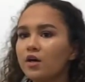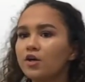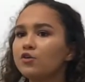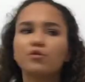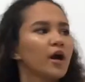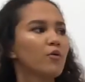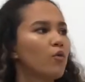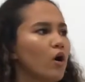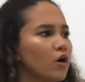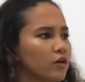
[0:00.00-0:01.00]
You can't
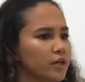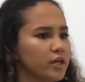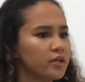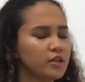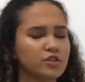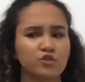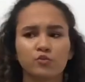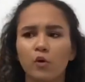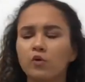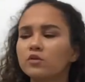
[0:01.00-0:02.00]
walk on it, it's
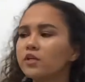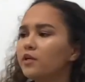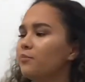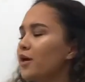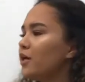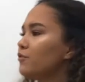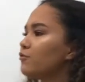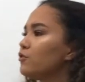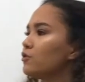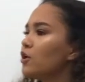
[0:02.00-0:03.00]
swollen and
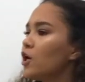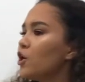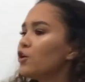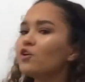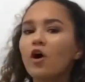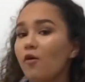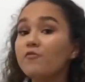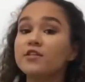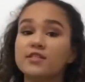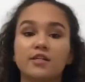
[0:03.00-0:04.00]
painful. You're
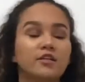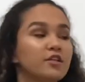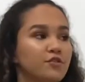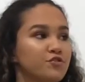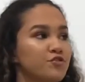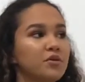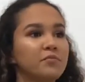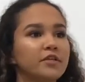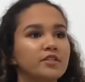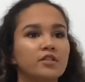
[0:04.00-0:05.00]
obviously in need of
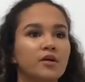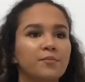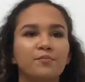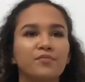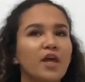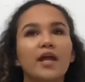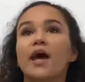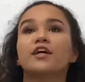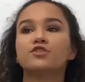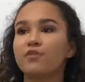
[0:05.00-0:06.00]
treatment, an
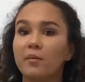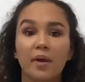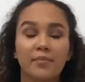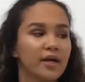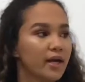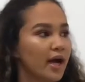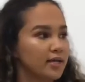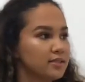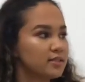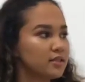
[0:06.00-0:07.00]
x-ray, maybe a
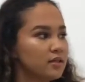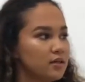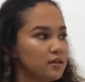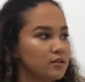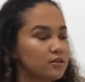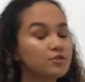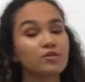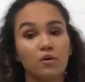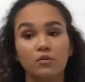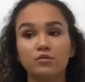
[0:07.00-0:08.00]
cast.
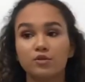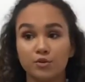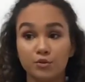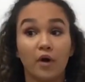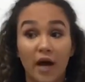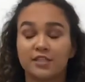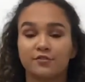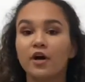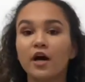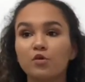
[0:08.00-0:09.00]
So you ask for
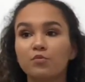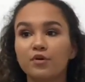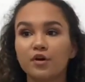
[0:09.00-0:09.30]
help.